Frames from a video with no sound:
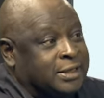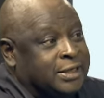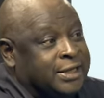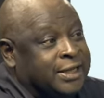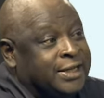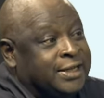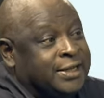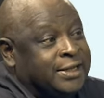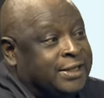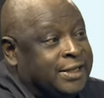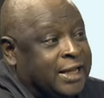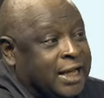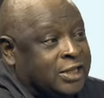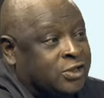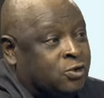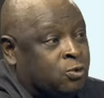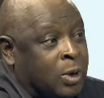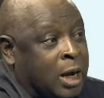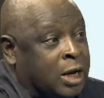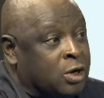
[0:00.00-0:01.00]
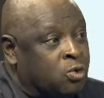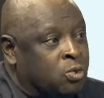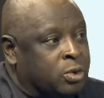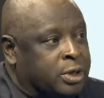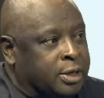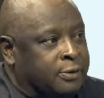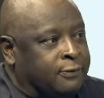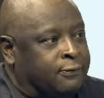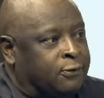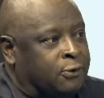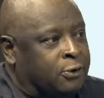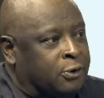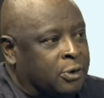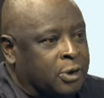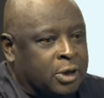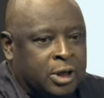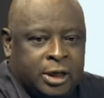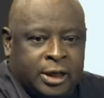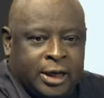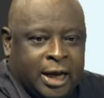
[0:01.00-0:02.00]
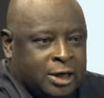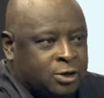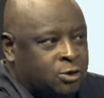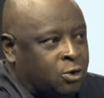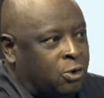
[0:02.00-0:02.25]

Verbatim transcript: that the Indians were looking for